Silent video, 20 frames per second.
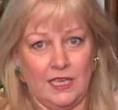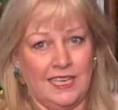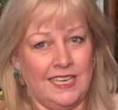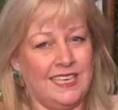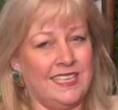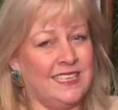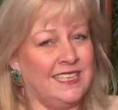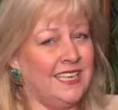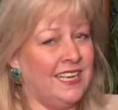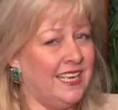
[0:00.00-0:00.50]

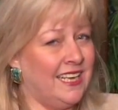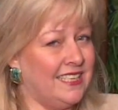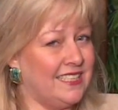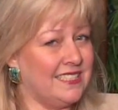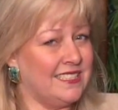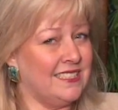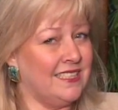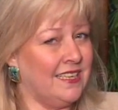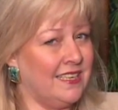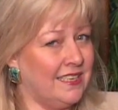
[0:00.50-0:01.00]
And
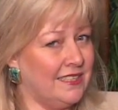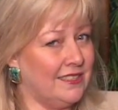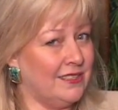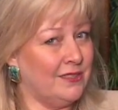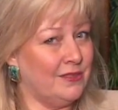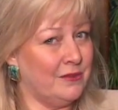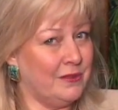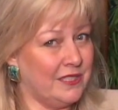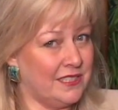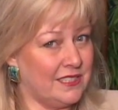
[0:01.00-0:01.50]
that's not
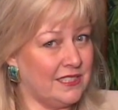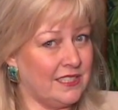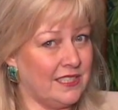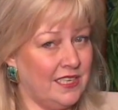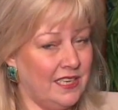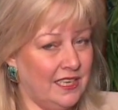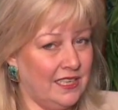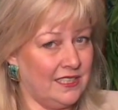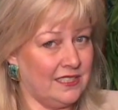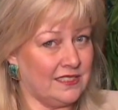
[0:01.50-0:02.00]
always the
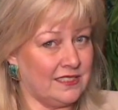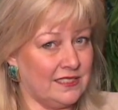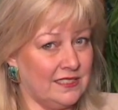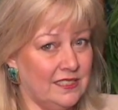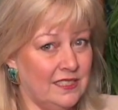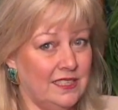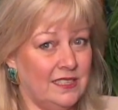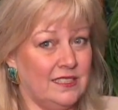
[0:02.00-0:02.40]
case.